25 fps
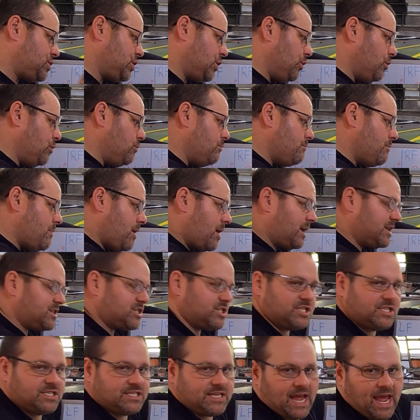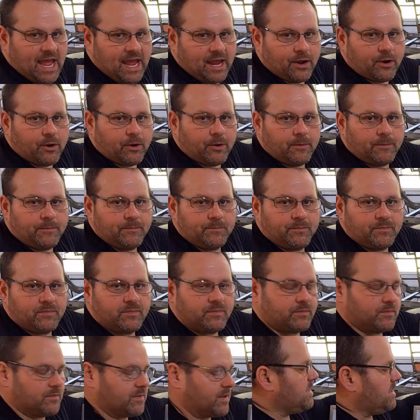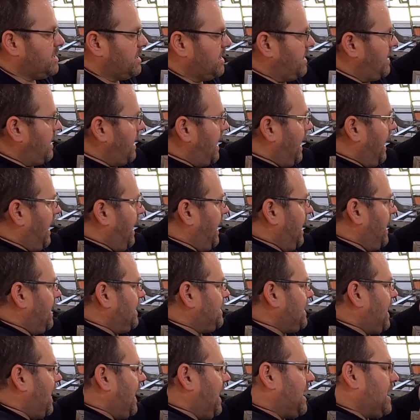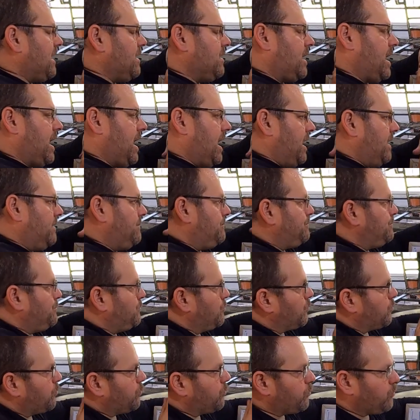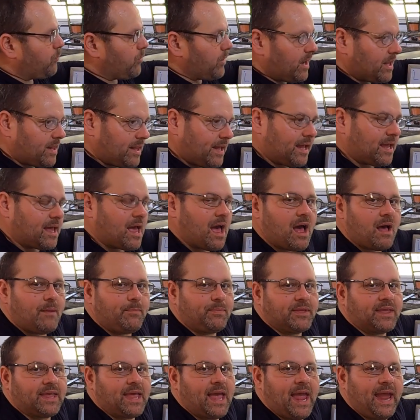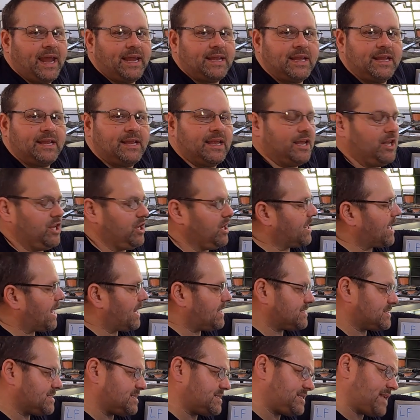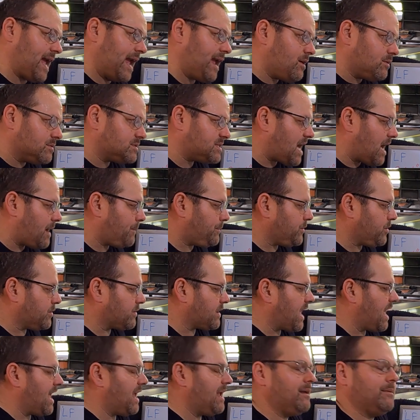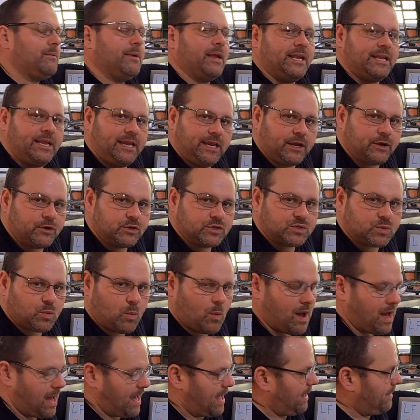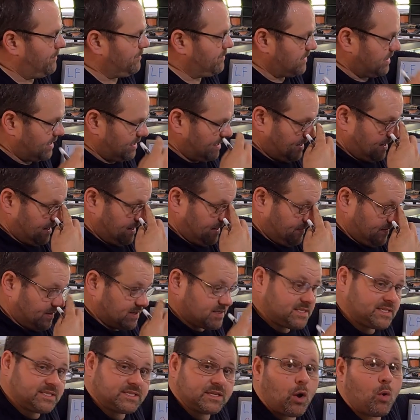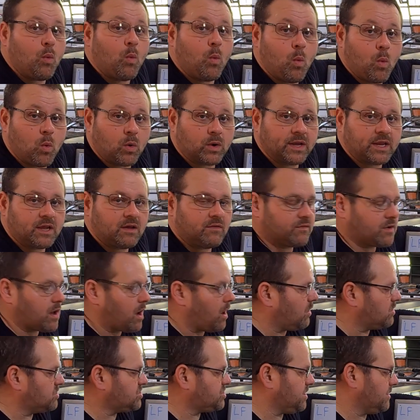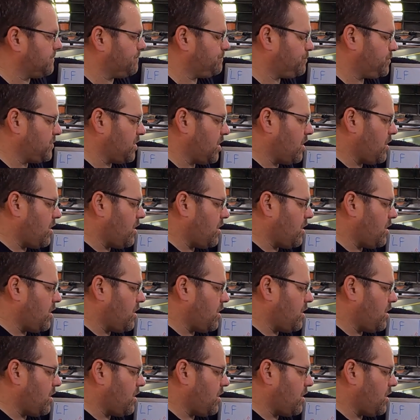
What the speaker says: too much stagger. And it can get really complicated, and you got to stay on top of your game, and here's why. And this is a warning of caution.